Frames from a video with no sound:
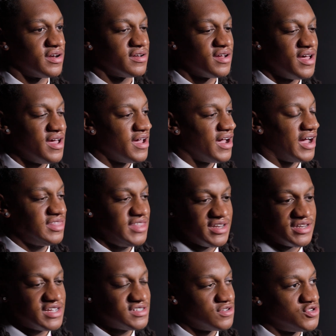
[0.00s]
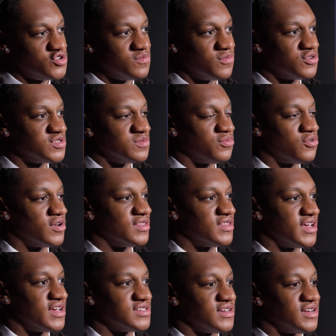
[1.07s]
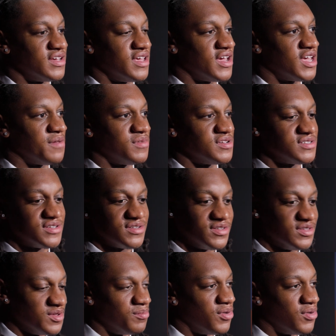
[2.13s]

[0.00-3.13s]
And I think that's the two most important things in the game is the